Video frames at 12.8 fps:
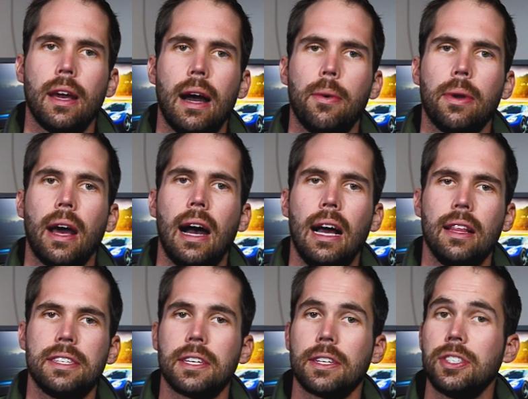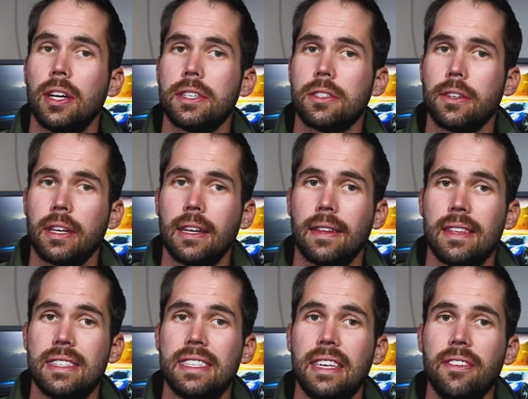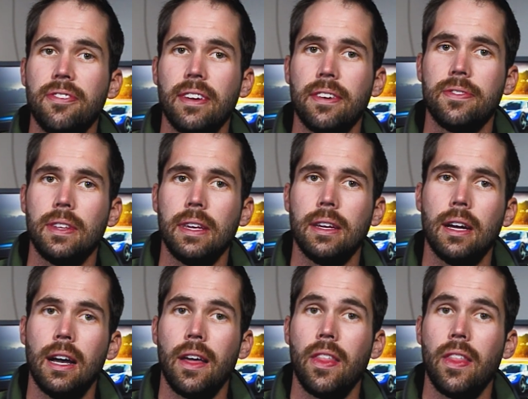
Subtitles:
I would highly suggest looking at the Z50,